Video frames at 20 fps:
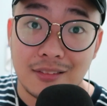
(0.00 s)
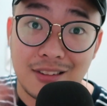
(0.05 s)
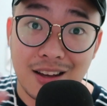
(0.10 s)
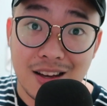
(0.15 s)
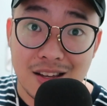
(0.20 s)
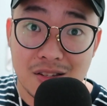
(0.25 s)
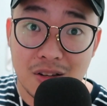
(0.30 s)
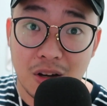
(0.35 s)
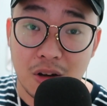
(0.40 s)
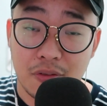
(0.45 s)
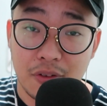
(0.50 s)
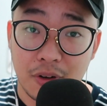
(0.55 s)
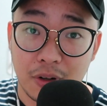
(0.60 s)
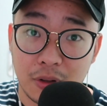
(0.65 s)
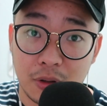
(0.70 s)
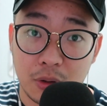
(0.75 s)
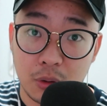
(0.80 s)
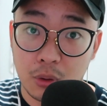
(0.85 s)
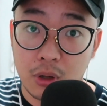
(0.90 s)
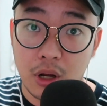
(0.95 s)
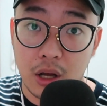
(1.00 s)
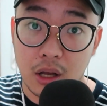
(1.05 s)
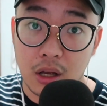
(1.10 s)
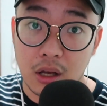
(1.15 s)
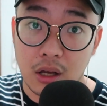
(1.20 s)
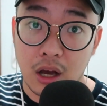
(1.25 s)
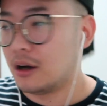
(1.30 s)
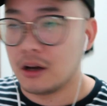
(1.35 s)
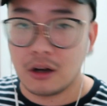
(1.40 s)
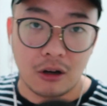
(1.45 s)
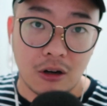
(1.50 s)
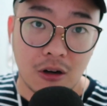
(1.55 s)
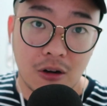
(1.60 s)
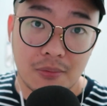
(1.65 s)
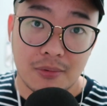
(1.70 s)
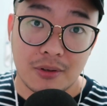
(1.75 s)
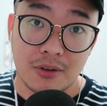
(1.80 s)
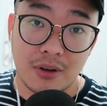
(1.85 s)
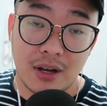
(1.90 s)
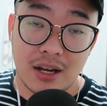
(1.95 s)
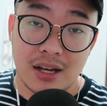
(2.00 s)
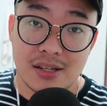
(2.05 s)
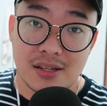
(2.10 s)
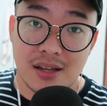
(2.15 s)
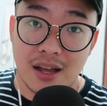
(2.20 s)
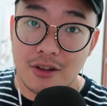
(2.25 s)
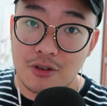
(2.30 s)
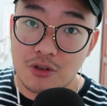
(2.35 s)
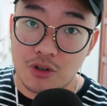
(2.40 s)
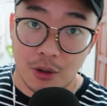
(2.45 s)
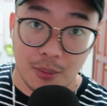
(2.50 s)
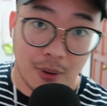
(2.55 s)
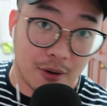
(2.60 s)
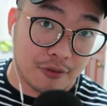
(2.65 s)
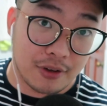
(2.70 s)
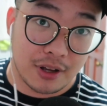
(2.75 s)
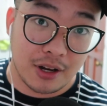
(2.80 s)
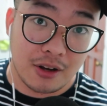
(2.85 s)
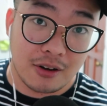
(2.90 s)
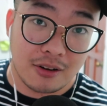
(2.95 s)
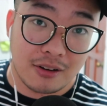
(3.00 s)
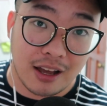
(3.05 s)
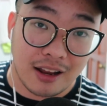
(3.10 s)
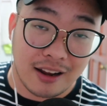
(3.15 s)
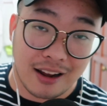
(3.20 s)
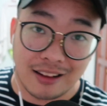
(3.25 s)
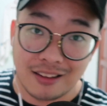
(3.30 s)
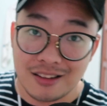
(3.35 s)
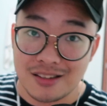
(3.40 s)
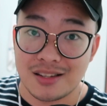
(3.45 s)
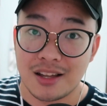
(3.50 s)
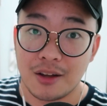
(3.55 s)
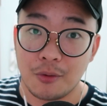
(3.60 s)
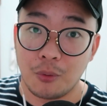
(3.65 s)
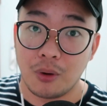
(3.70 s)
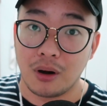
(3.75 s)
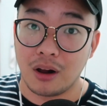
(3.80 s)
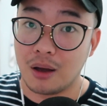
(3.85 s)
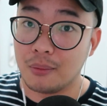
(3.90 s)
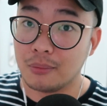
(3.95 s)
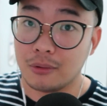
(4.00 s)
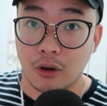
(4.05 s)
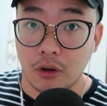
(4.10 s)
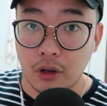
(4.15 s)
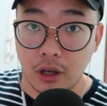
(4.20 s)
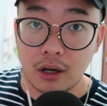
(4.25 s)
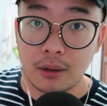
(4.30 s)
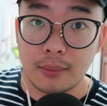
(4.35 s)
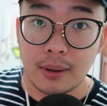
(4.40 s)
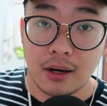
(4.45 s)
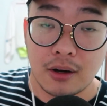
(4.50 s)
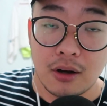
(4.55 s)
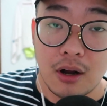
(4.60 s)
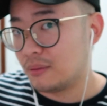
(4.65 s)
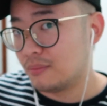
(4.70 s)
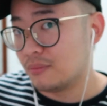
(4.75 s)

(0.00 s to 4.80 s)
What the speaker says: That's all for today. I hope you guys enjoy my video and understand what I'm talking about.